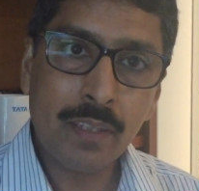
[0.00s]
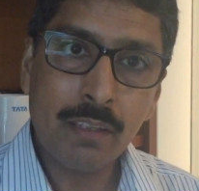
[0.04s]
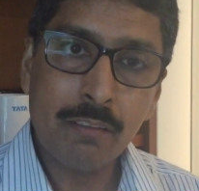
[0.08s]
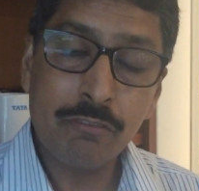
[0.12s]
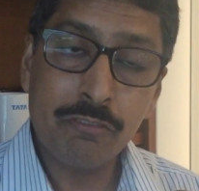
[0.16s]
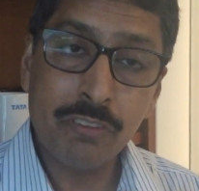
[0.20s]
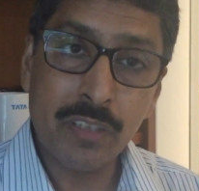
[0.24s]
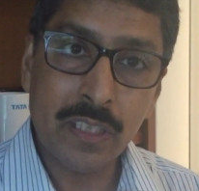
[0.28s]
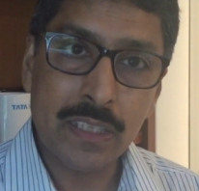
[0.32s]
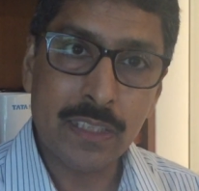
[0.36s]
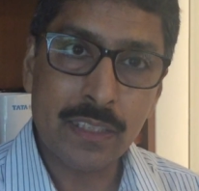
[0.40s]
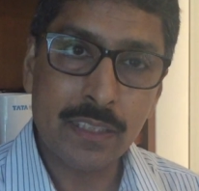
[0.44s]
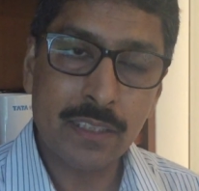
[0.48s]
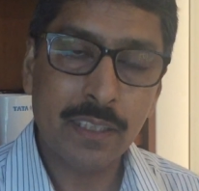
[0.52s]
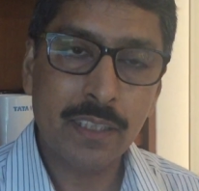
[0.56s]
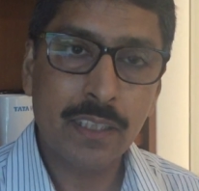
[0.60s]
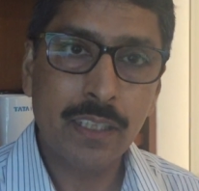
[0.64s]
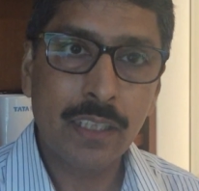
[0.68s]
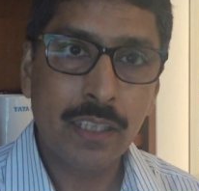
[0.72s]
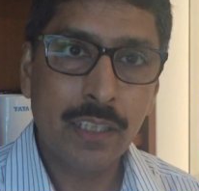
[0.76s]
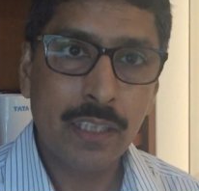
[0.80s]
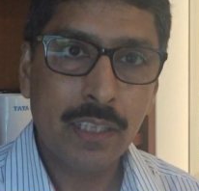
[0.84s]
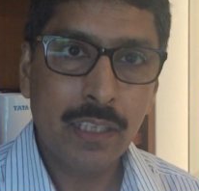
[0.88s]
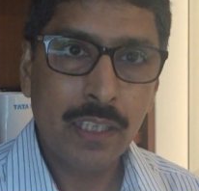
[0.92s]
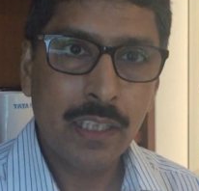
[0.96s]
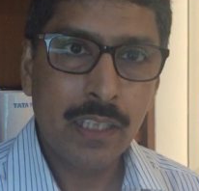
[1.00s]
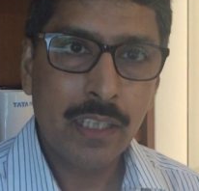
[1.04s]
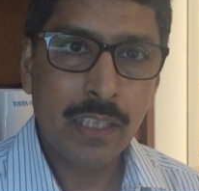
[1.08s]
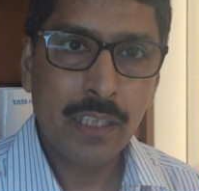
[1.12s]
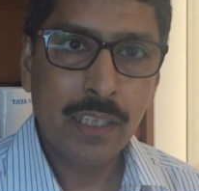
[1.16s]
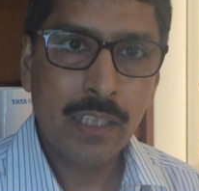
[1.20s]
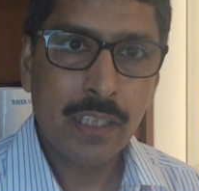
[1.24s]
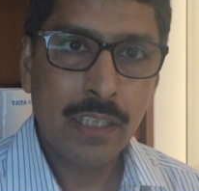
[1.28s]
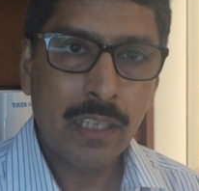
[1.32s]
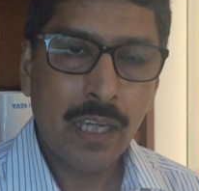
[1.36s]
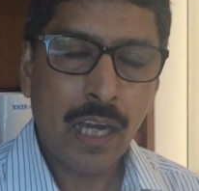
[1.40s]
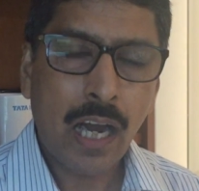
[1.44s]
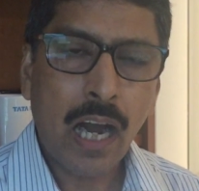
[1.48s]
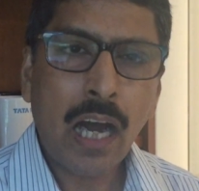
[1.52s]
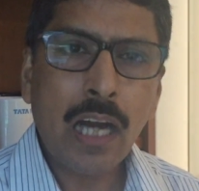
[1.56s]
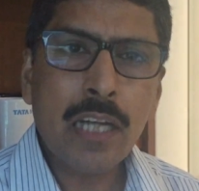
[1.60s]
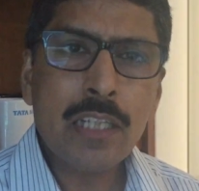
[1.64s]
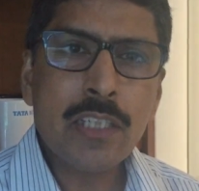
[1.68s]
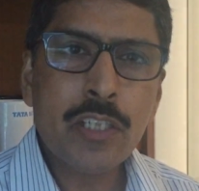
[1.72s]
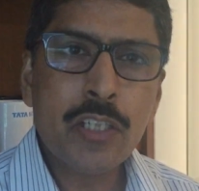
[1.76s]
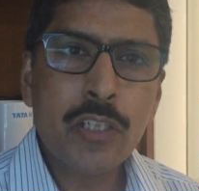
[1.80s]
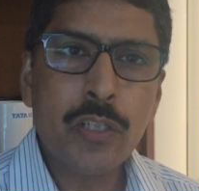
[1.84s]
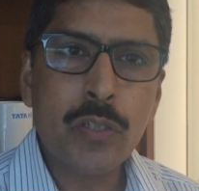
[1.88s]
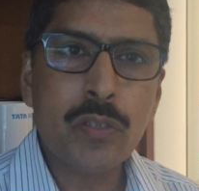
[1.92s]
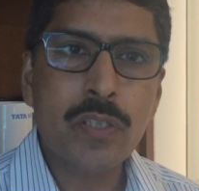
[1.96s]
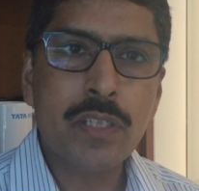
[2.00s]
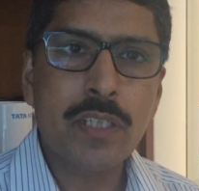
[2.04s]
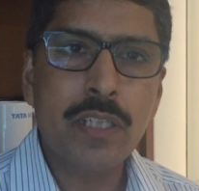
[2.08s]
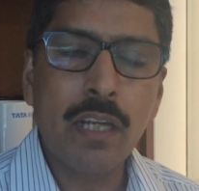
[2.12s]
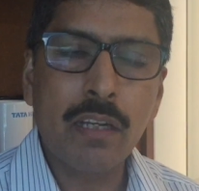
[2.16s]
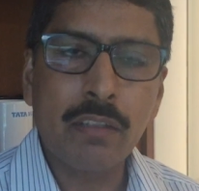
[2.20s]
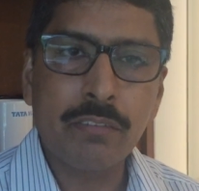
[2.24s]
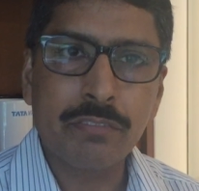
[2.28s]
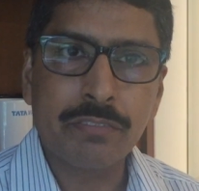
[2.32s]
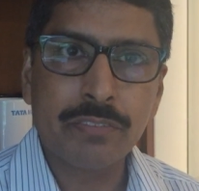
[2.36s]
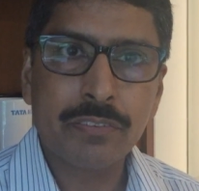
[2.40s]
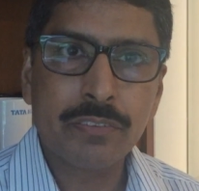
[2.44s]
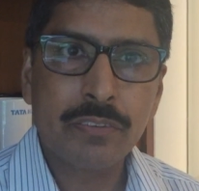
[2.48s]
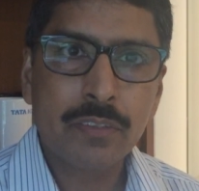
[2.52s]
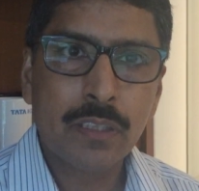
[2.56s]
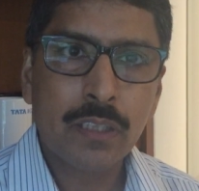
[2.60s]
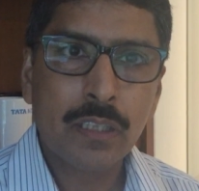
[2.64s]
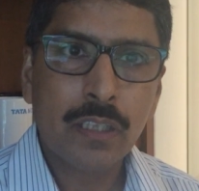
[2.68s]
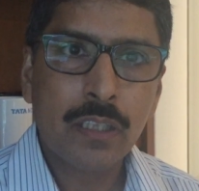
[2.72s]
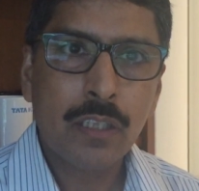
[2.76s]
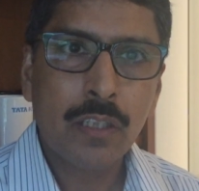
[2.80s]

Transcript: First, ask yourself,